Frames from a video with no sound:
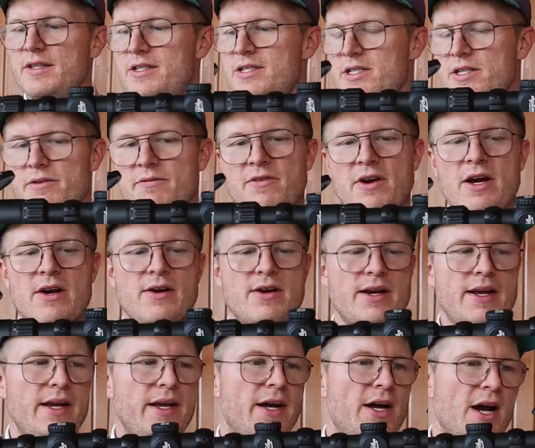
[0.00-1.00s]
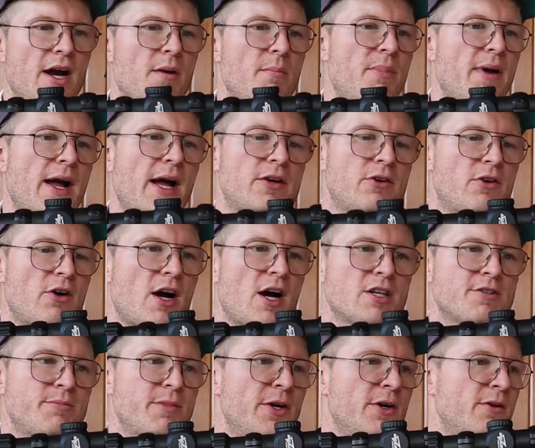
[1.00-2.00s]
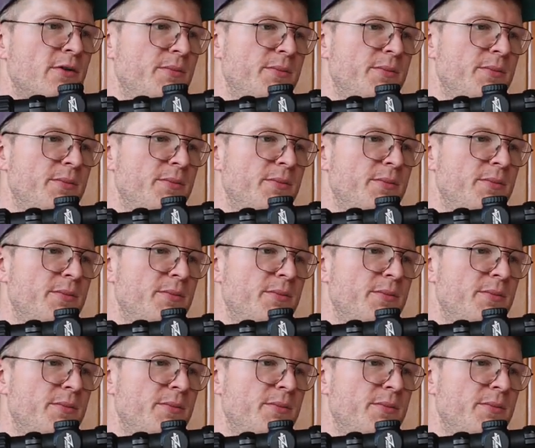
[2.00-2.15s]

This is a very compact crossbow.